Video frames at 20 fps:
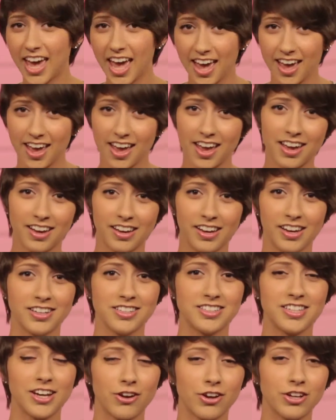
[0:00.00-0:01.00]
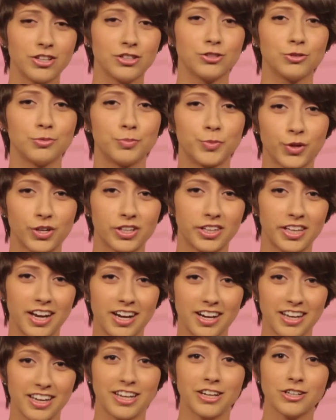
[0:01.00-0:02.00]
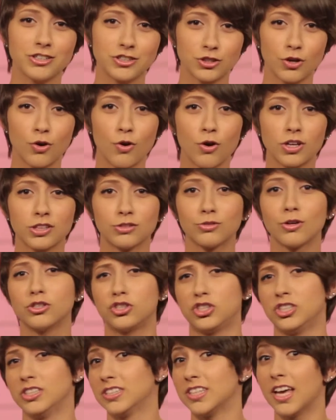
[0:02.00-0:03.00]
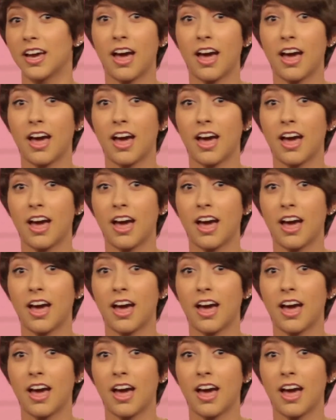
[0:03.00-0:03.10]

hey, Daring Do book lady, here's your Orthros. She's